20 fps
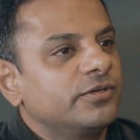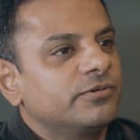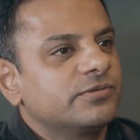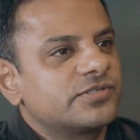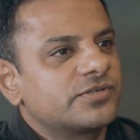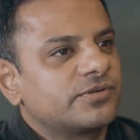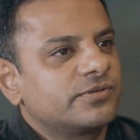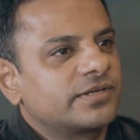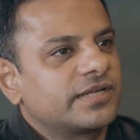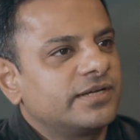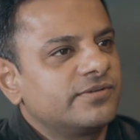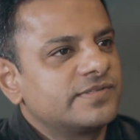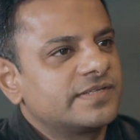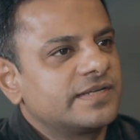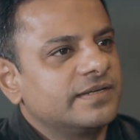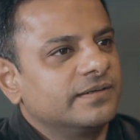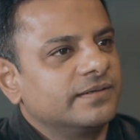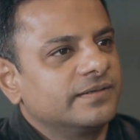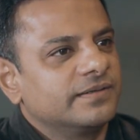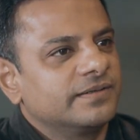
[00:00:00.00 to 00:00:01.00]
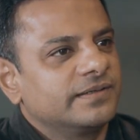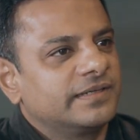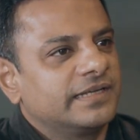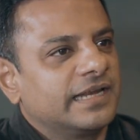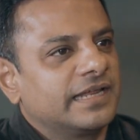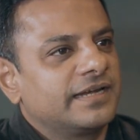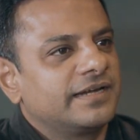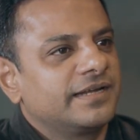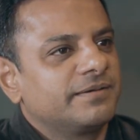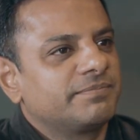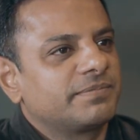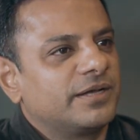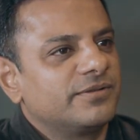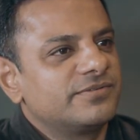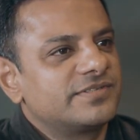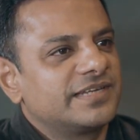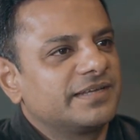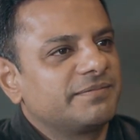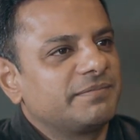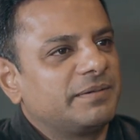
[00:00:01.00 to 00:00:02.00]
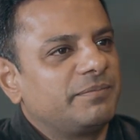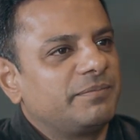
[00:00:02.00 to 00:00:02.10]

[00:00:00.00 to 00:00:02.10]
he was a good counselor. He ended up counseling my